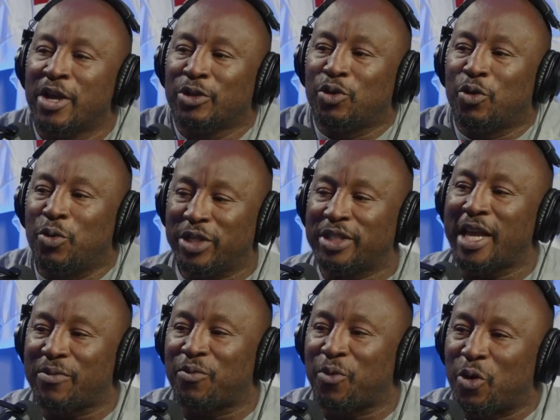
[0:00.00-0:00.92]
So what's
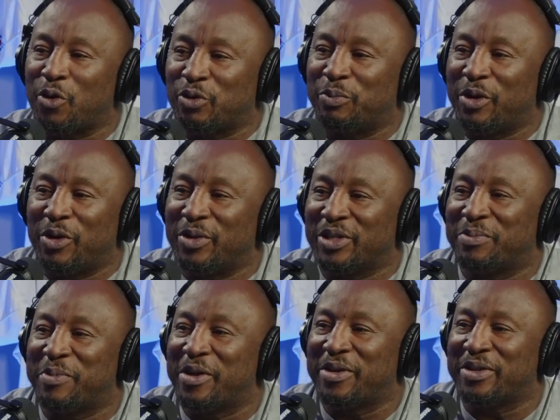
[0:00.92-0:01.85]
that Rose Bowl
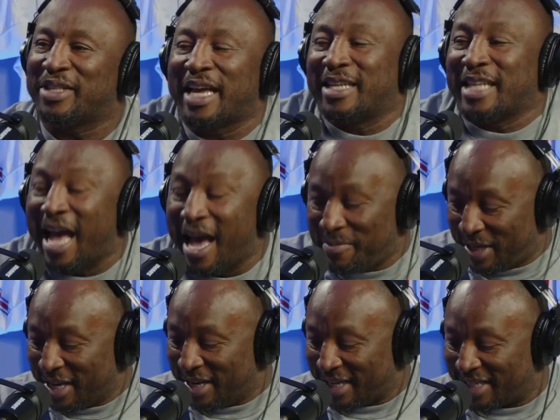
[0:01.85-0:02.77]
experience like? 'Cause I'm getting